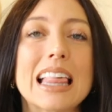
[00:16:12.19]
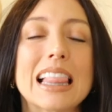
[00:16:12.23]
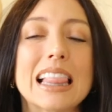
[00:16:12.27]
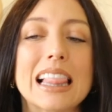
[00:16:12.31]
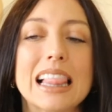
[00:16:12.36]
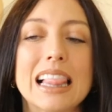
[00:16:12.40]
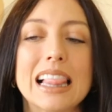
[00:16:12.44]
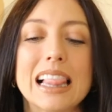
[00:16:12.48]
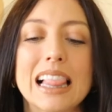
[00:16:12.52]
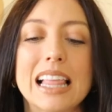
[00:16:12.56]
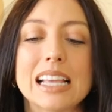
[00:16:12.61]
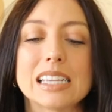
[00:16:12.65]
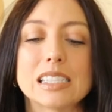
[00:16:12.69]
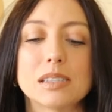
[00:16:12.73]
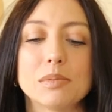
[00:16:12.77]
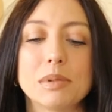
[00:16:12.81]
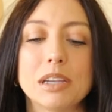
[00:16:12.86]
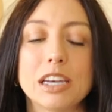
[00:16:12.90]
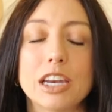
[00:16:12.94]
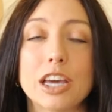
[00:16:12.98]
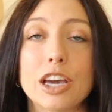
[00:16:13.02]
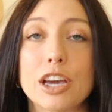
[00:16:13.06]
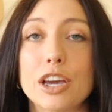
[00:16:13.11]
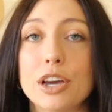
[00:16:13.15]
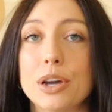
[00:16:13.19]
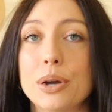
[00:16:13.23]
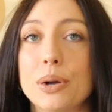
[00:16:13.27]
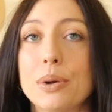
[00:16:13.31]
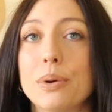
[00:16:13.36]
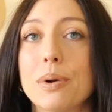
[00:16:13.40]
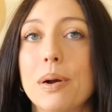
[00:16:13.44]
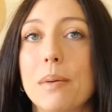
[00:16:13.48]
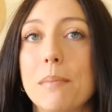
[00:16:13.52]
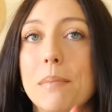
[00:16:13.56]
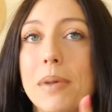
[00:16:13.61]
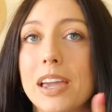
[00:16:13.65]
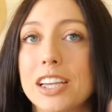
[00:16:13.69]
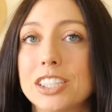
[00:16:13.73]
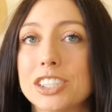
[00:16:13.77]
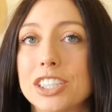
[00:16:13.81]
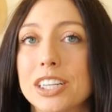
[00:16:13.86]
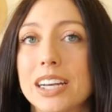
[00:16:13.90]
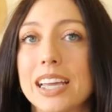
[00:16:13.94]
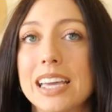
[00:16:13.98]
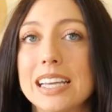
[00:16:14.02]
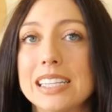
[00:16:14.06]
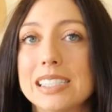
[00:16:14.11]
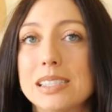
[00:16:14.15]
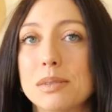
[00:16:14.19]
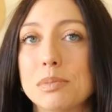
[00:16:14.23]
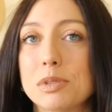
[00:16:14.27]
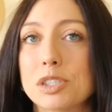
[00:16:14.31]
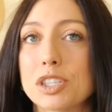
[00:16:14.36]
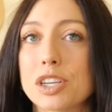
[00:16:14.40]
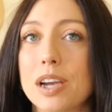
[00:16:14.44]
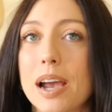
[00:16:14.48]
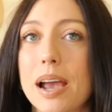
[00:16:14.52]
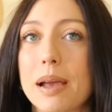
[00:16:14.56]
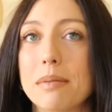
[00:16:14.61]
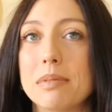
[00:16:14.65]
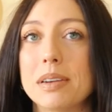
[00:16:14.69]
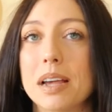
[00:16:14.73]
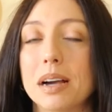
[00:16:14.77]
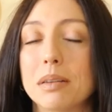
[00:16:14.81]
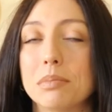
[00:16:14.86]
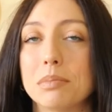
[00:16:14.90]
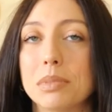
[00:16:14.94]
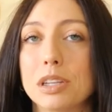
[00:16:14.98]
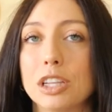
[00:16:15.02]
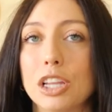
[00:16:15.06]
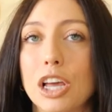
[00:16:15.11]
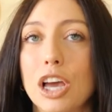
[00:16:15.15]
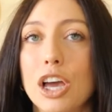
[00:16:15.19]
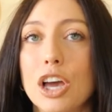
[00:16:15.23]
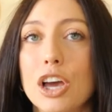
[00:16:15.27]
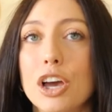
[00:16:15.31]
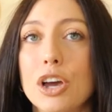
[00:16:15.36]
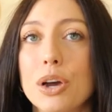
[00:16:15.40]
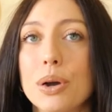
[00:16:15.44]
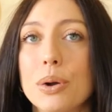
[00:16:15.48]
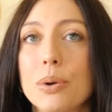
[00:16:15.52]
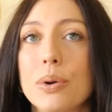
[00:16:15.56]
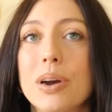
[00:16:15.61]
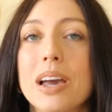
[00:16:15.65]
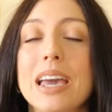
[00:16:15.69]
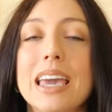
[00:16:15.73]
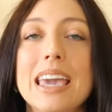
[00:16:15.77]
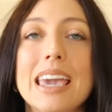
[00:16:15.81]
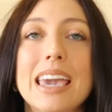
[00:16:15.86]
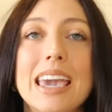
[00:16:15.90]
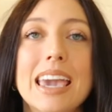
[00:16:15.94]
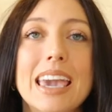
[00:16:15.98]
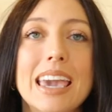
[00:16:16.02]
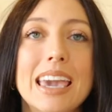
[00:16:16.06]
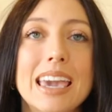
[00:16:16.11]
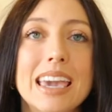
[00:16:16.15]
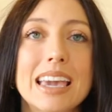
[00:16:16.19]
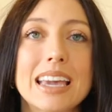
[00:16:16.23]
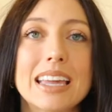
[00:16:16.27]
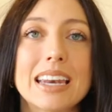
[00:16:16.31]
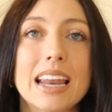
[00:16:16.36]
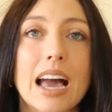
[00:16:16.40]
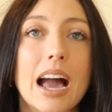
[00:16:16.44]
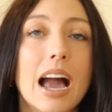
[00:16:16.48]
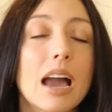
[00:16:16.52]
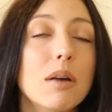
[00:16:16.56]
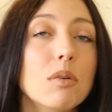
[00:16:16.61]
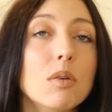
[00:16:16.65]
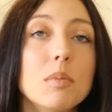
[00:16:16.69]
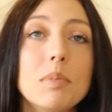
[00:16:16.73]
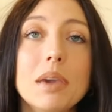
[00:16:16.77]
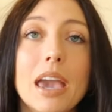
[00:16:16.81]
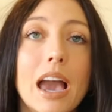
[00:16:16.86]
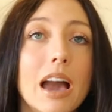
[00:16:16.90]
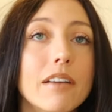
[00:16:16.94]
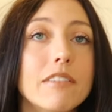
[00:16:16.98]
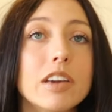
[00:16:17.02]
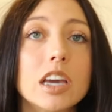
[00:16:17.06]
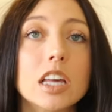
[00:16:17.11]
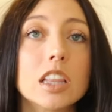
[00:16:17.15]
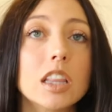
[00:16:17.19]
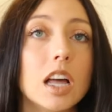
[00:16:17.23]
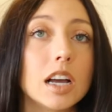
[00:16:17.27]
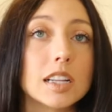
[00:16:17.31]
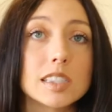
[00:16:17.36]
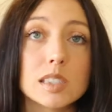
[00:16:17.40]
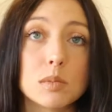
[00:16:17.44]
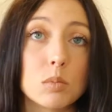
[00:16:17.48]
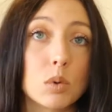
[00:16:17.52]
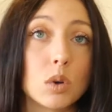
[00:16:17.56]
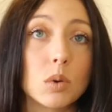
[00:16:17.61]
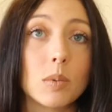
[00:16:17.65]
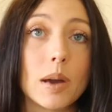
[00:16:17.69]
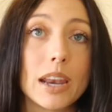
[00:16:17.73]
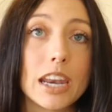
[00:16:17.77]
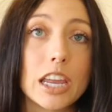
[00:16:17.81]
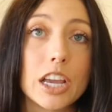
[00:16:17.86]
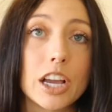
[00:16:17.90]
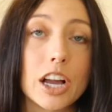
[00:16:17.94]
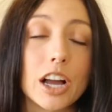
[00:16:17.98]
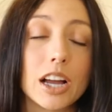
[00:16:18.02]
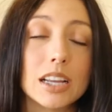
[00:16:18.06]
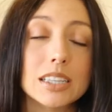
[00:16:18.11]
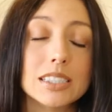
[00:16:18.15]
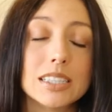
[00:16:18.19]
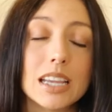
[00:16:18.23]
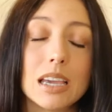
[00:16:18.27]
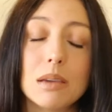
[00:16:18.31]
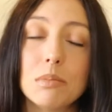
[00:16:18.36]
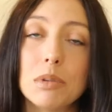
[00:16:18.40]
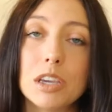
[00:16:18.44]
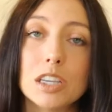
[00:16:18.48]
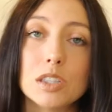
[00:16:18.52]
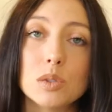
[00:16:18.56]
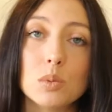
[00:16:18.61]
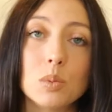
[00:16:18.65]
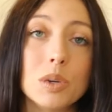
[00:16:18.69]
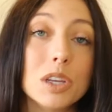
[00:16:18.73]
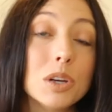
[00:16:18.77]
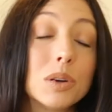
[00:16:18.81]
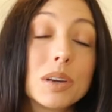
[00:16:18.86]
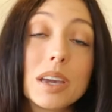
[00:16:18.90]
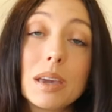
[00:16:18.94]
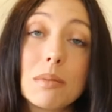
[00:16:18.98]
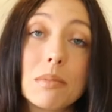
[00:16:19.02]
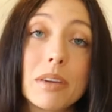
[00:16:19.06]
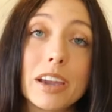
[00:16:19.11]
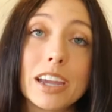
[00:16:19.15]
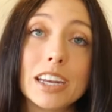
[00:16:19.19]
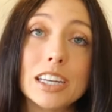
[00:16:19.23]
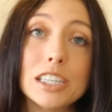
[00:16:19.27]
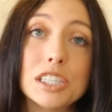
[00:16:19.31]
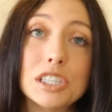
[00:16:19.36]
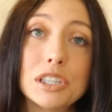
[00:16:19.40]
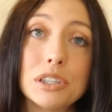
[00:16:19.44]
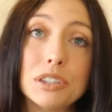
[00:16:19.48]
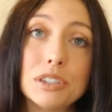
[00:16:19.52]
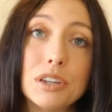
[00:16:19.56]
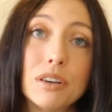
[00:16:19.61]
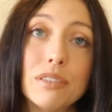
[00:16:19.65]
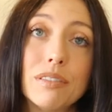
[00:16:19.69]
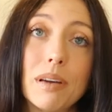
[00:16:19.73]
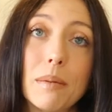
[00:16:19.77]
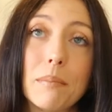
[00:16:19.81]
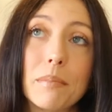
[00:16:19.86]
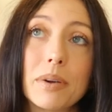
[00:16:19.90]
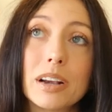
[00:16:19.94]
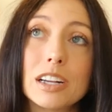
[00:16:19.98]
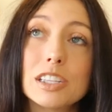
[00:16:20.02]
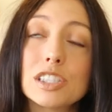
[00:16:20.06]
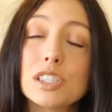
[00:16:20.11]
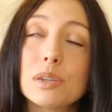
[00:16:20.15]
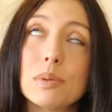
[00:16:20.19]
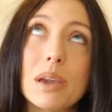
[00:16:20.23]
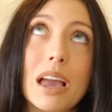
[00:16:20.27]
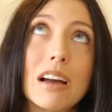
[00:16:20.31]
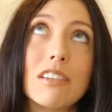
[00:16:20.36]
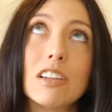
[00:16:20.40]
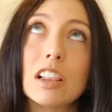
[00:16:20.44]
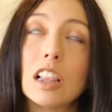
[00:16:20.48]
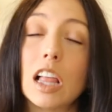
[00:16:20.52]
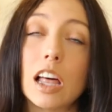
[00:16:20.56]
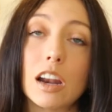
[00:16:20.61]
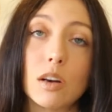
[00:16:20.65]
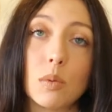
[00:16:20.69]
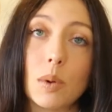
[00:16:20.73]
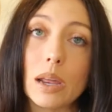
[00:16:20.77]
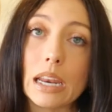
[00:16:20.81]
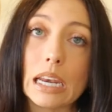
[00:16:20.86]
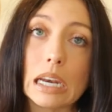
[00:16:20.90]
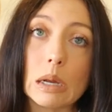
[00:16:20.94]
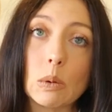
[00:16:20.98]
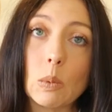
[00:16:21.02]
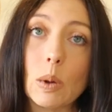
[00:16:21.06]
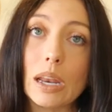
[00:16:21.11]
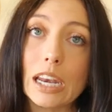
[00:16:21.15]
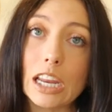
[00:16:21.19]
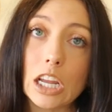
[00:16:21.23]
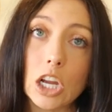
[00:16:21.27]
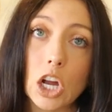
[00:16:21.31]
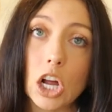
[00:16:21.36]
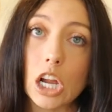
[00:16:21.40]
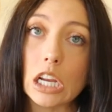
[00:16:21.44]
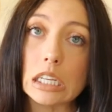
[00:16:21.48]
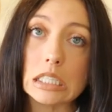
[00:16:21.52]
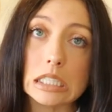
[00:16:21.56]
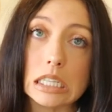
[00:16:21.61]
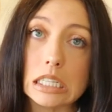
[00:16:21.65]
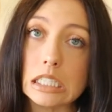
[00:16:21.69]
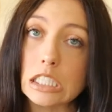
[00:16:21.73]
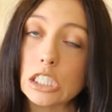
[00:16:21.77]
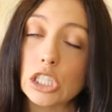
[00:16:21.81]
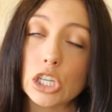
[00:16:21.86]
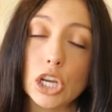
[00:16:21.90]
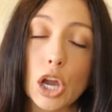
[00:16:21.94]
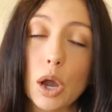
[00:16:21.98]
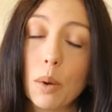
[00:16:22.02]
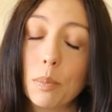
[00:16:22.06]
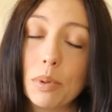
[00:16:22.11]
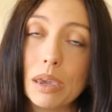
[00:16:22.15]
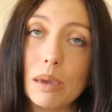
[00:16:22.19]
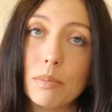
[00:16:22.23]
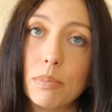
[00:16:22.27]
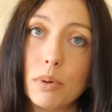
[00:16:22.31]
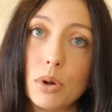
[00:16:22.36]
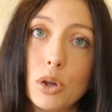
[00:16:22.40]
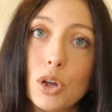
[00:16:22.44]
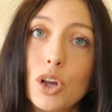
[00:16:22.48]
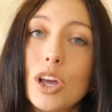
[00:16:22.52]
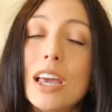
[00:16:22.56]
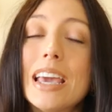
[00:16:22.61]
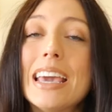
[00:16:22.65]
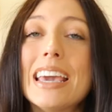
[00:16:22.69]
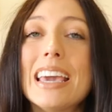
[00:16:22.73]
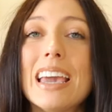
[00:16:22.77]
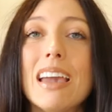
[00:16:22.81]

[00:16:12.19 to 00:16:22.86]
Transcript: Let me know. Make sure to hit subscribe down below and I will be having lots more wedding content because we don't get married until November so we have a lot of wedding content to go people.